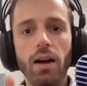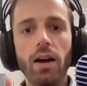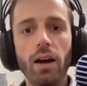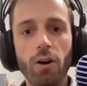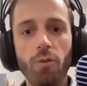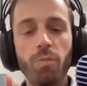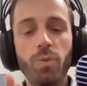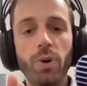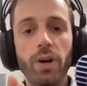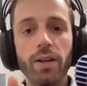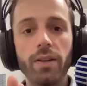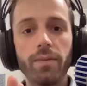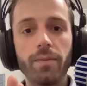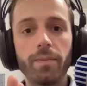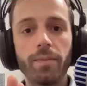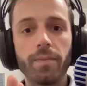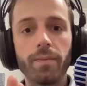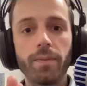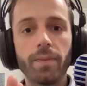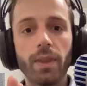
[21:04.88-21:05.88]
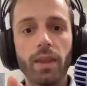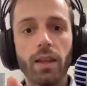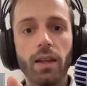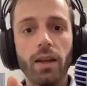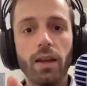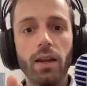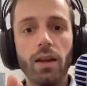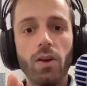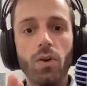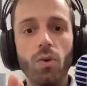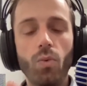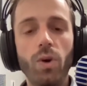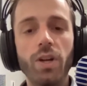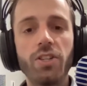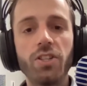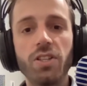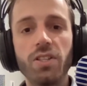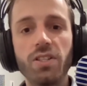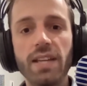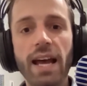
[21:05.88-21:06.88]
output,
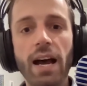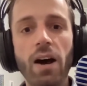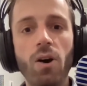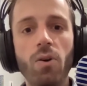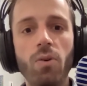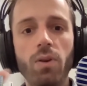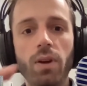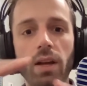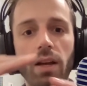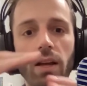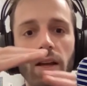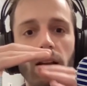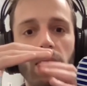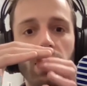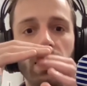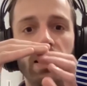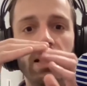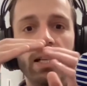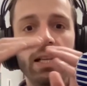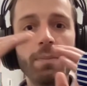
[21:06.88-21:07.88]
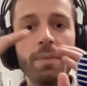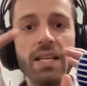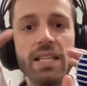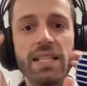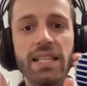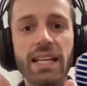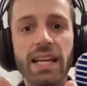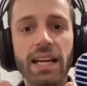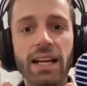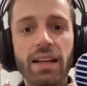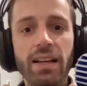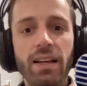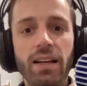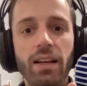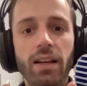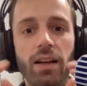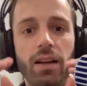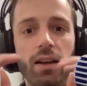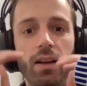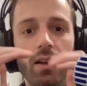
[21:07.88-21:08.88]
which is now limiting
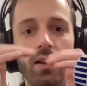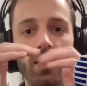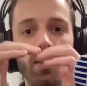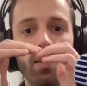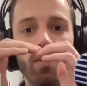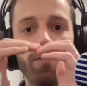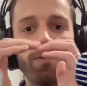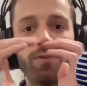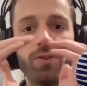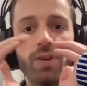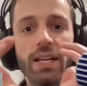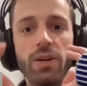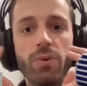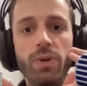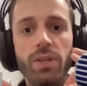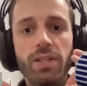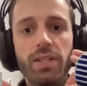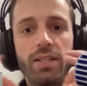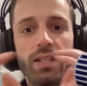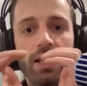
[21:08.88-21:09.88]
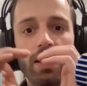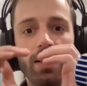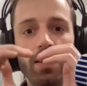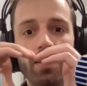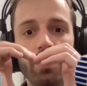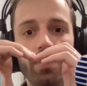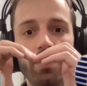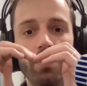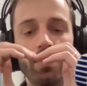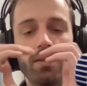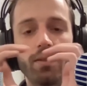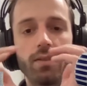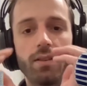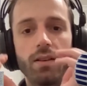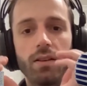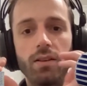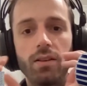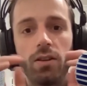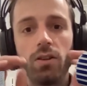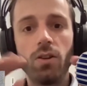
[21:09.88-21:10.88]
the frequencies,
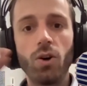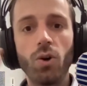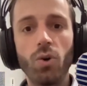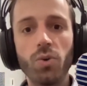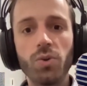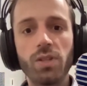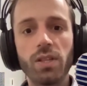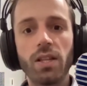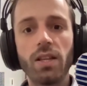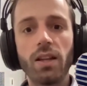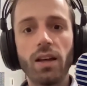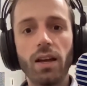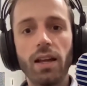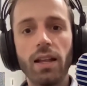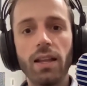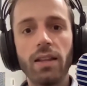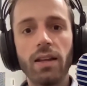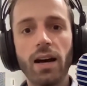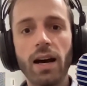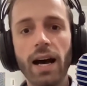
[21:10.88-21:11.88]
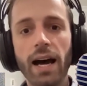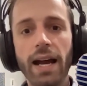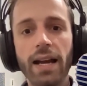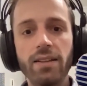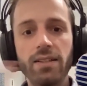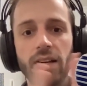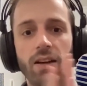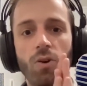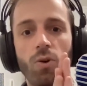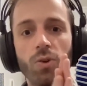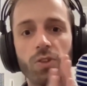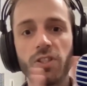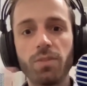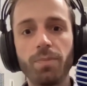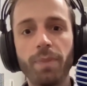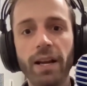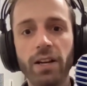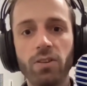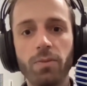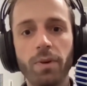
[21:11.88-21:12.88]
the lows and the highs, that whole
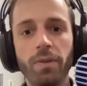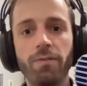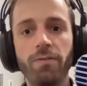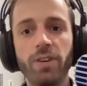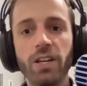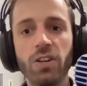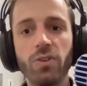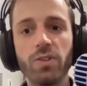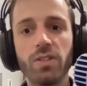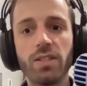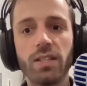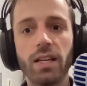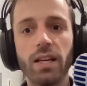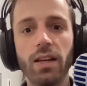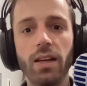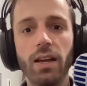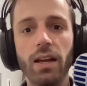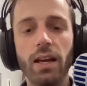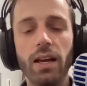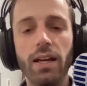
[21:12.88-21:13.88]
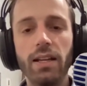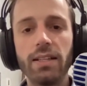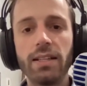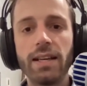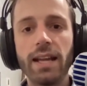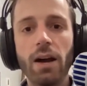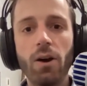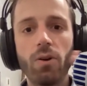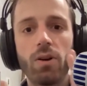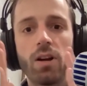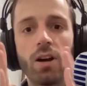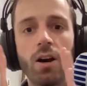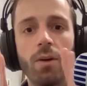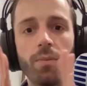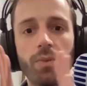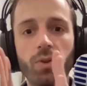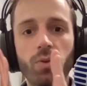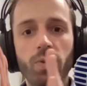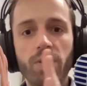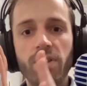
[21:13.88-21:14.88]
spectrum of frequency, to now
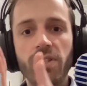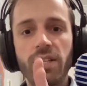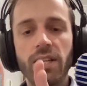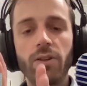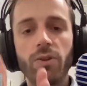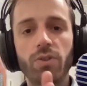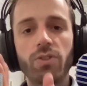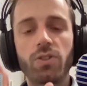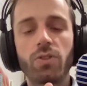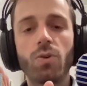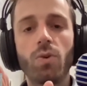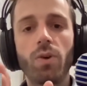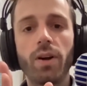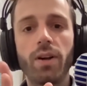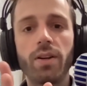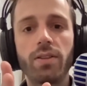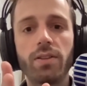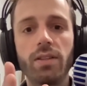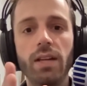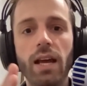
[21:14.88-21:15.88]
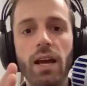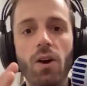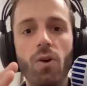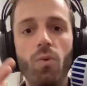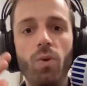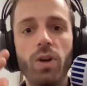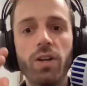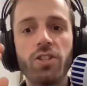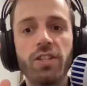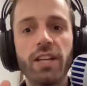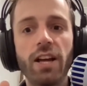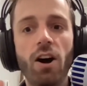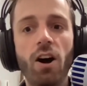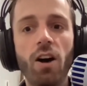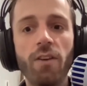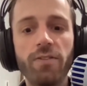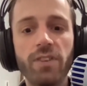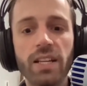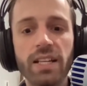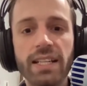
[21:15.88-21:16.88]
come through a single source, which they
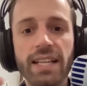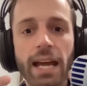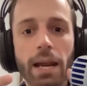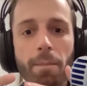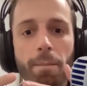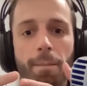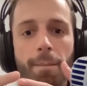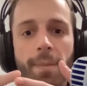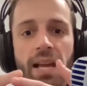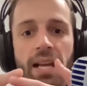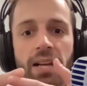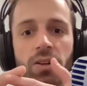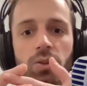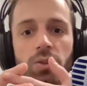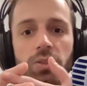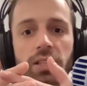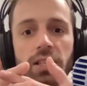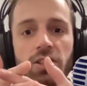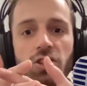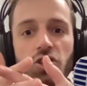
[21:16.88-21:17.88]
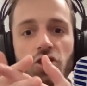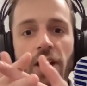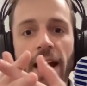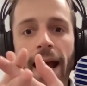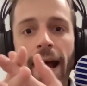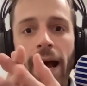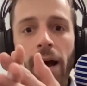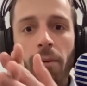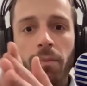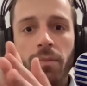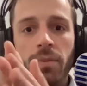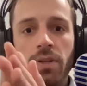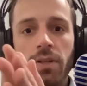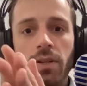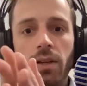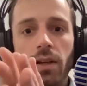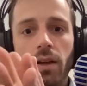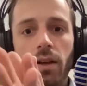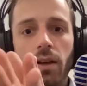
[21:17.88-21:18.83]
often get mingled and jammed,